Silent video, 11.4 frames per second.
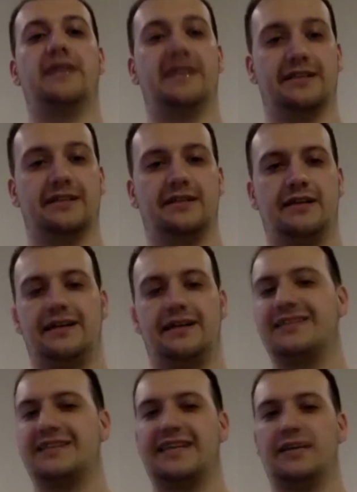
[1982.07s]
And that's the
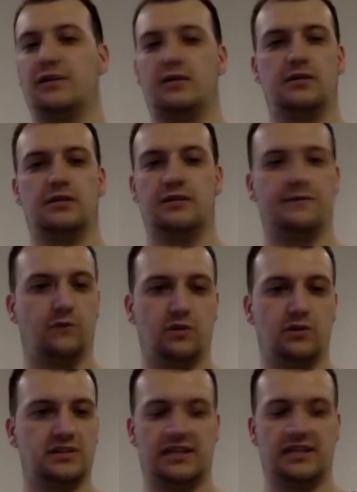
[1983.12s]
key, not
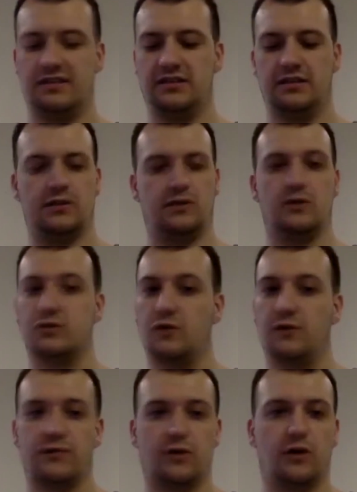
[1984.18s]
forced in, not
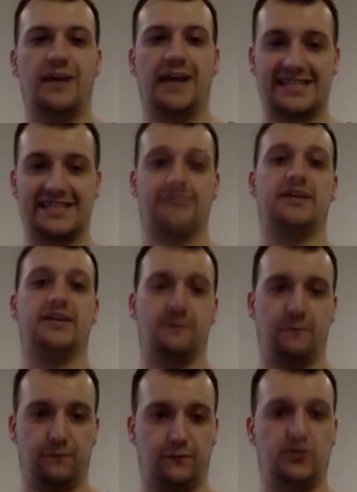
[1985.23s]
soft opt. It has to be
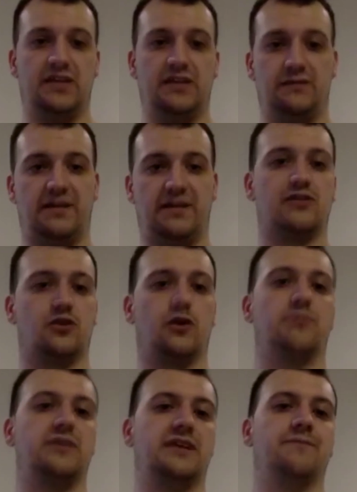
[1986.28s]
fully fledged
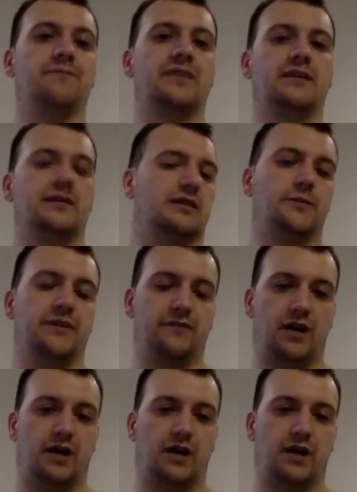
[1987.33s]
opt-in, then you'll be fine.